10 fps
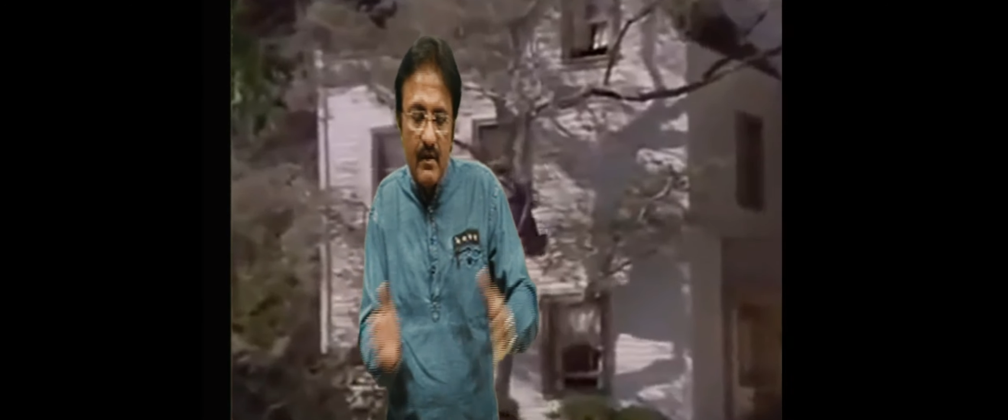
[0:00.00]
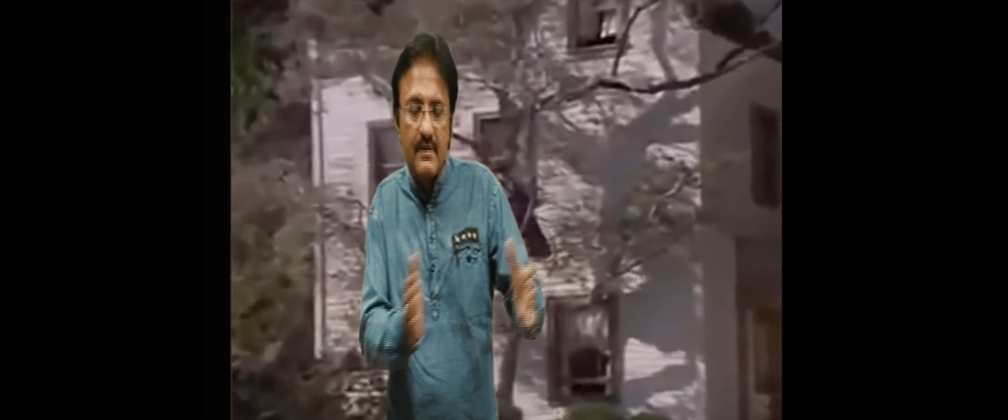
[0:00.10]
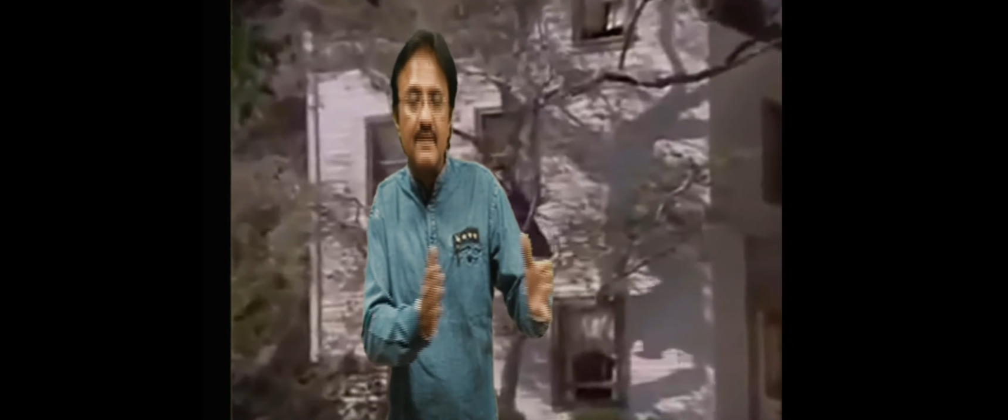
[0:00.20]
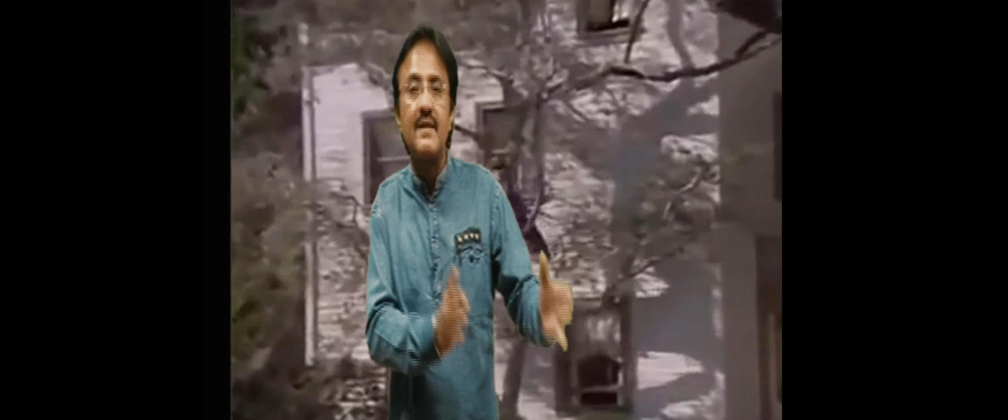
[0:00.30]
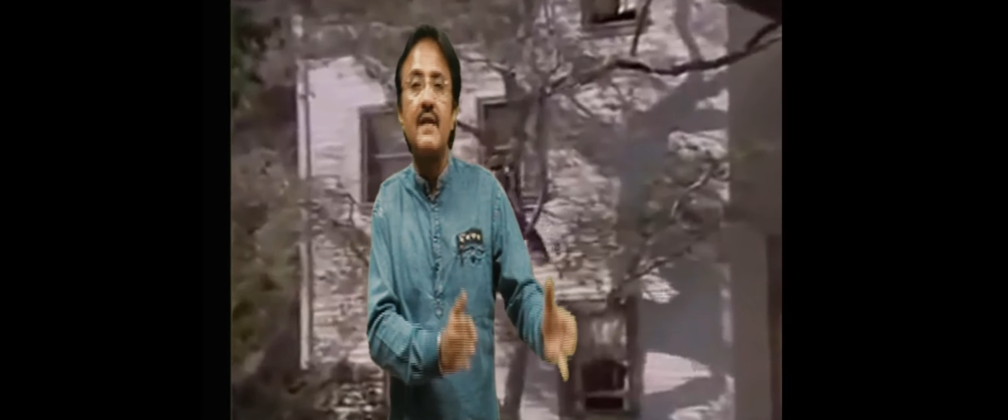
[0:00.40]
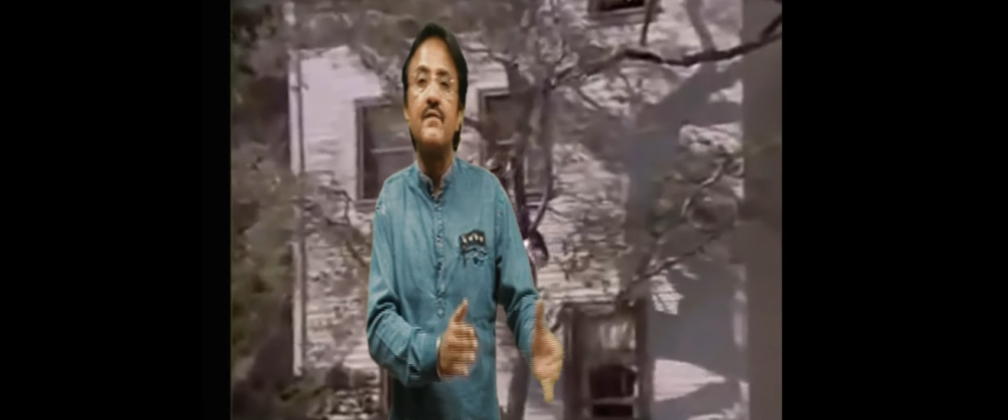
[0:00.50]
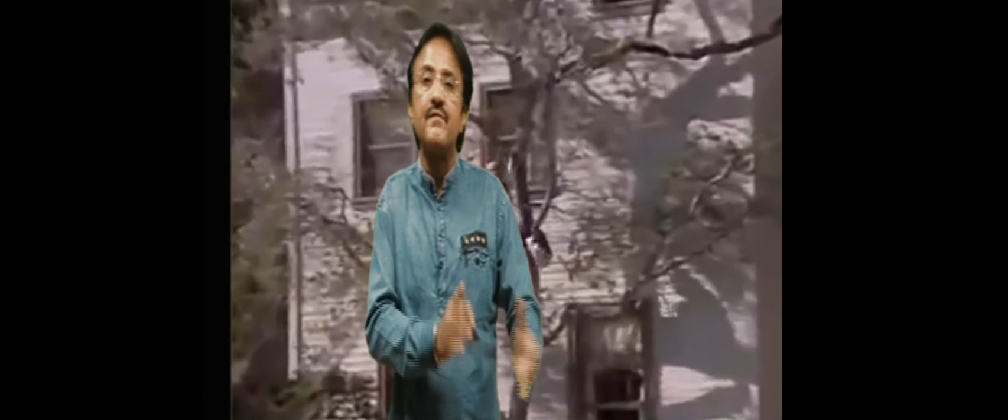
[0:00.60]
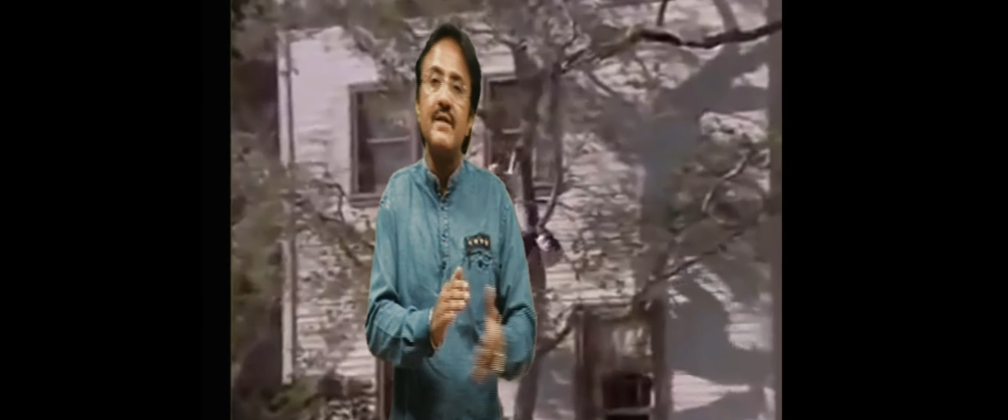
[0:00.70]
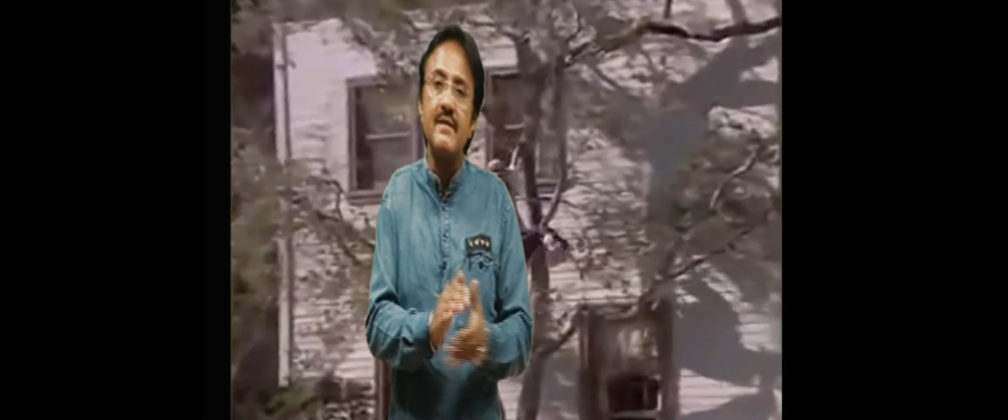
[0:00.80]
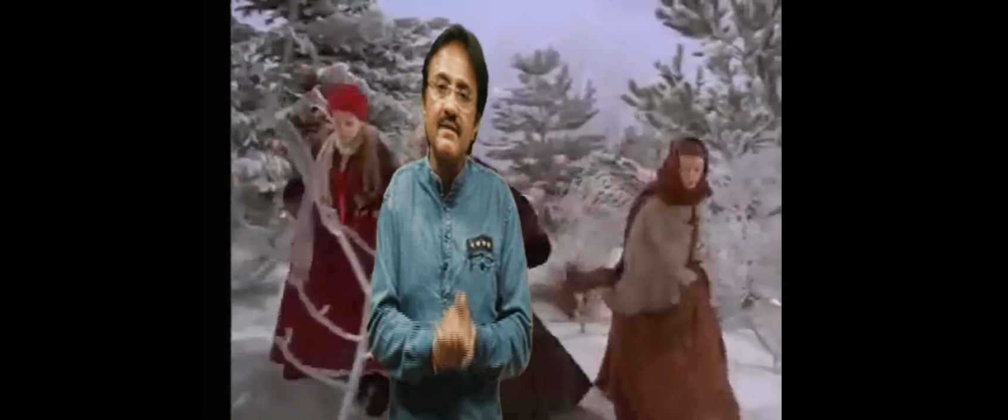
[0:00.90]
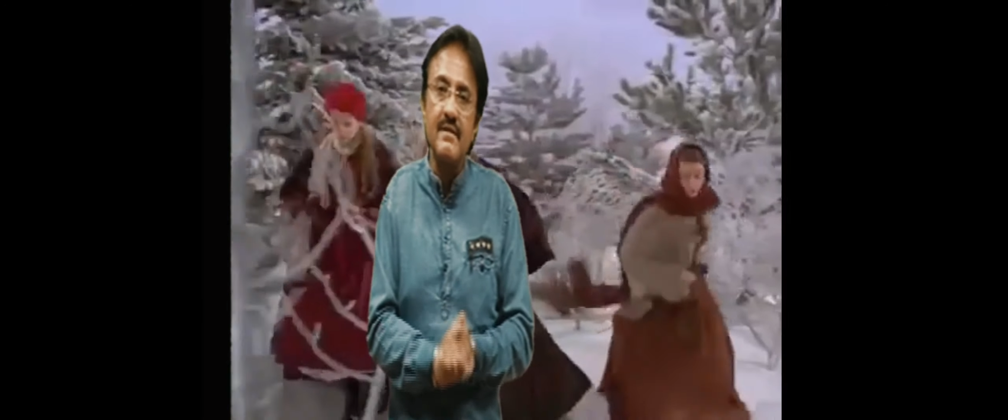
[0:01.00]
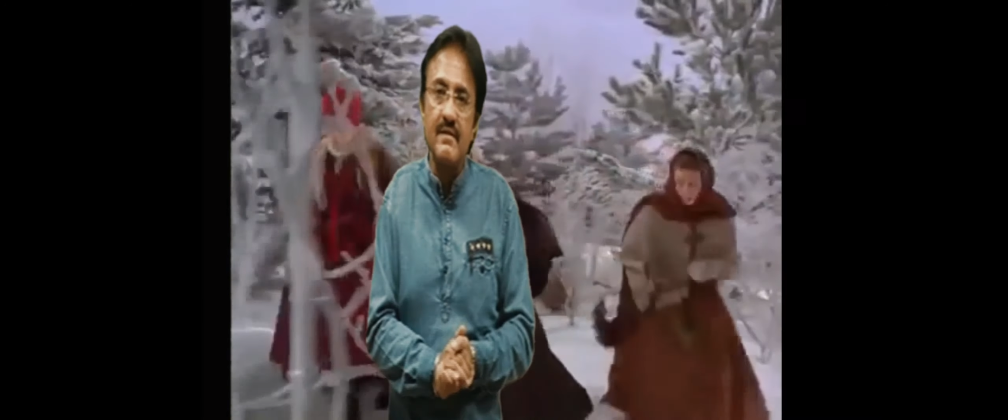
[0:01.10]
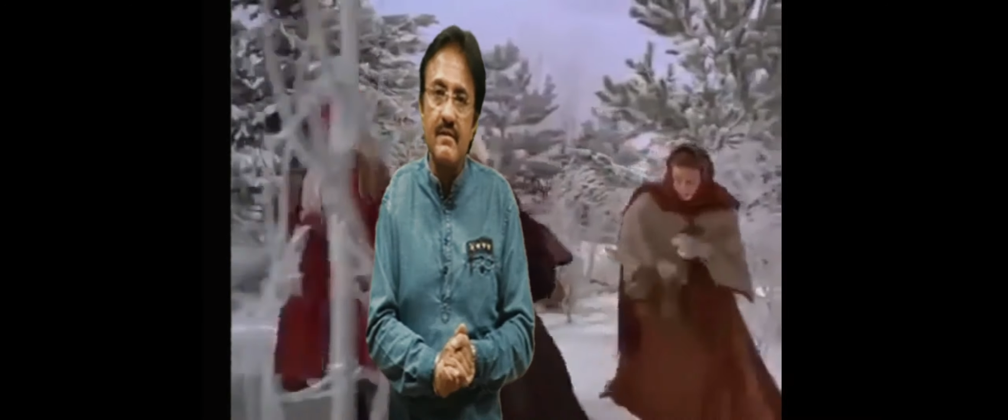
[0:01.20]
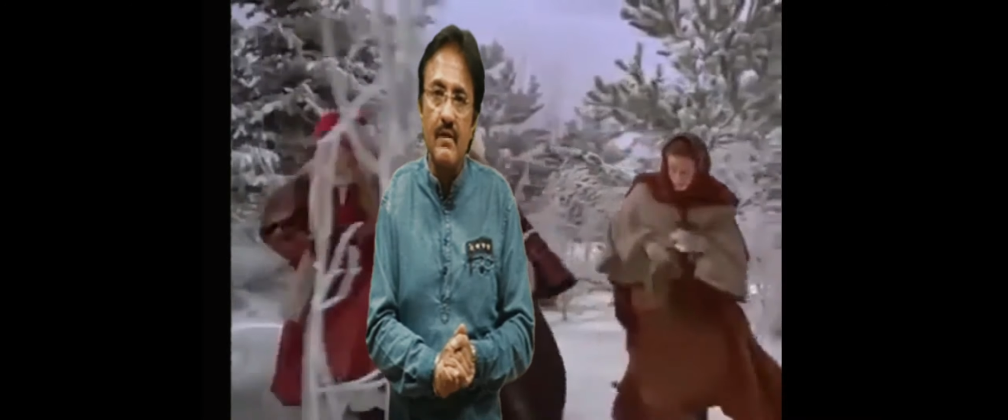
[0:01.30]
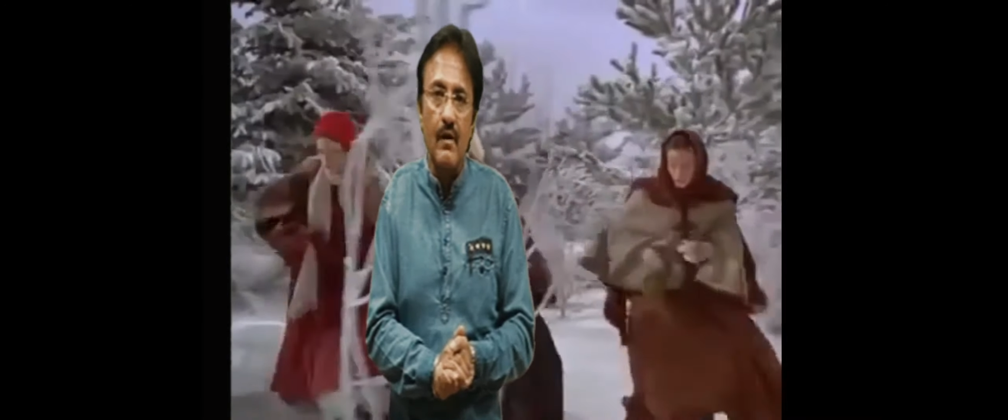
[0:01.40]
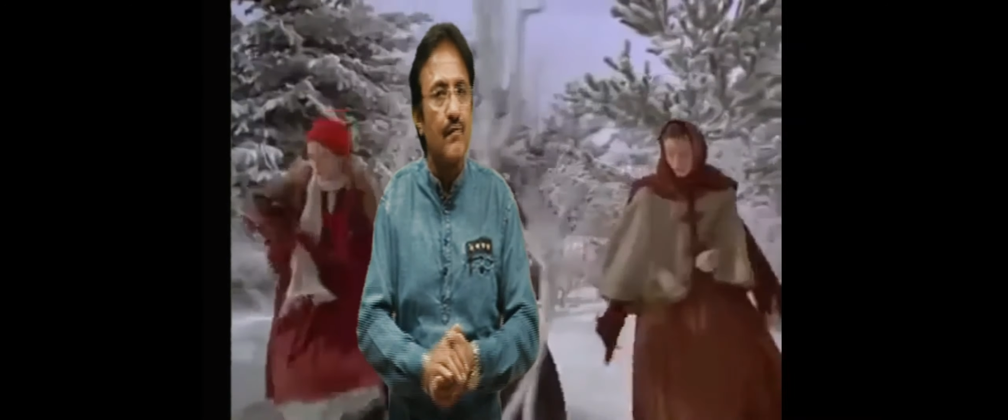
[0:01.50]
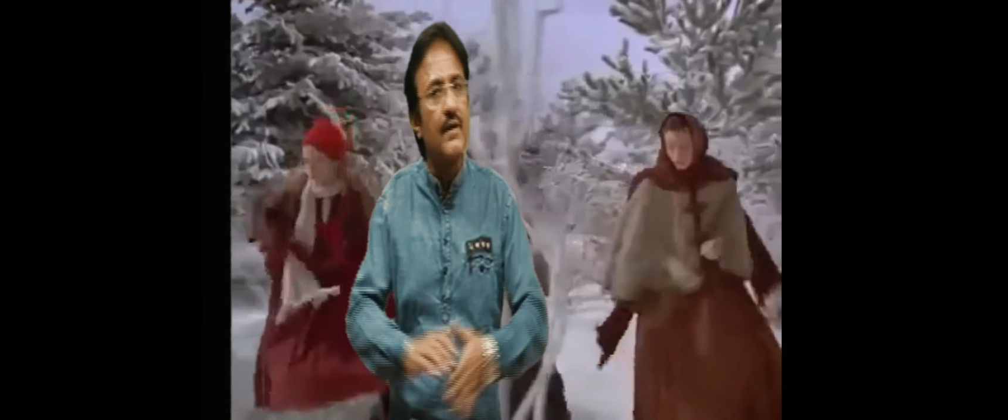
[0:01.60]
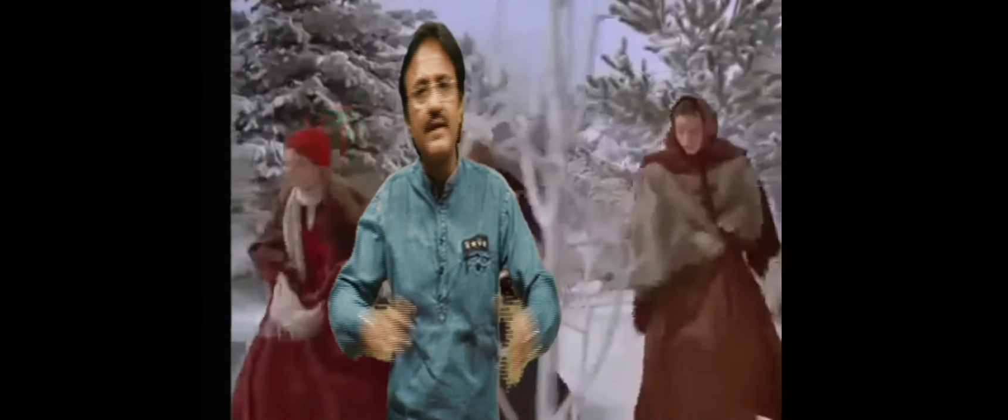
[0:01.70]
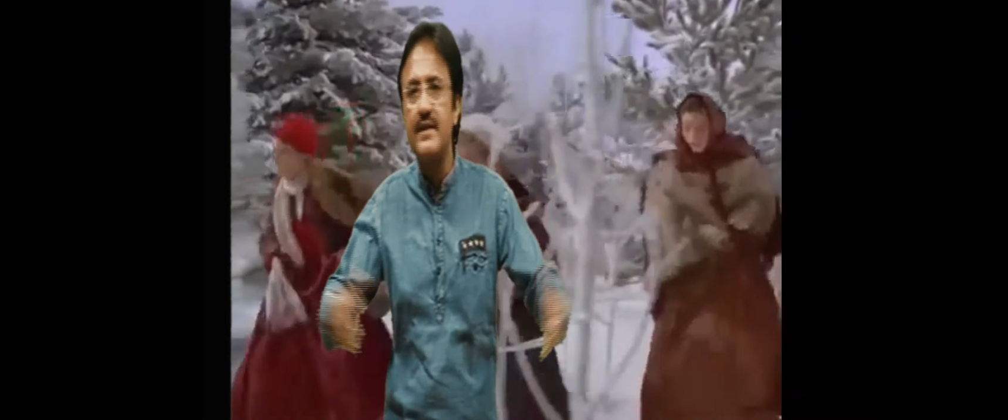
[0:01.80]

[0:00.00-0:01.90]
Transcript: who are living on this side of the fence